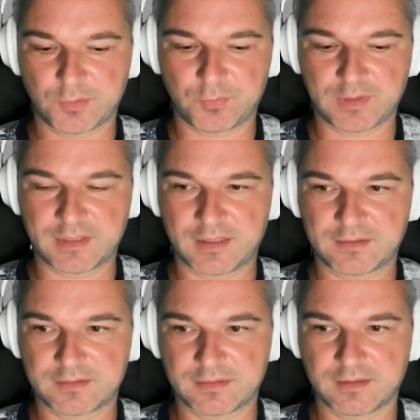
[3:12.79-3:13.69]
So we'll
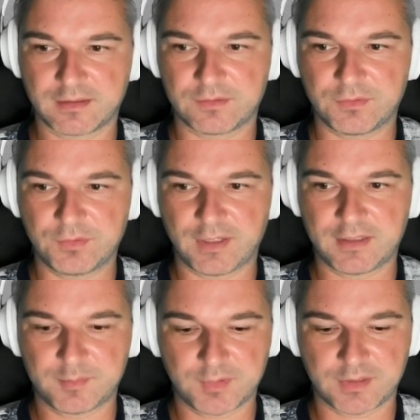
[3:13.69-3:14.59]
get to-do
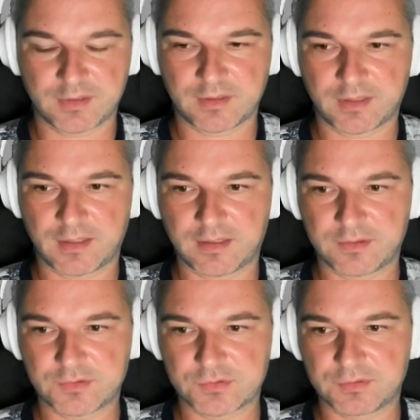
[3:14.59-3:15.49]
items
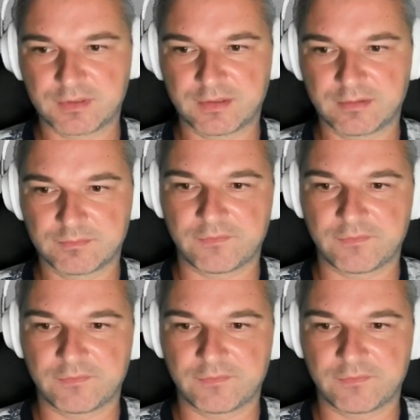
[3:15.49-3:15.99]
and should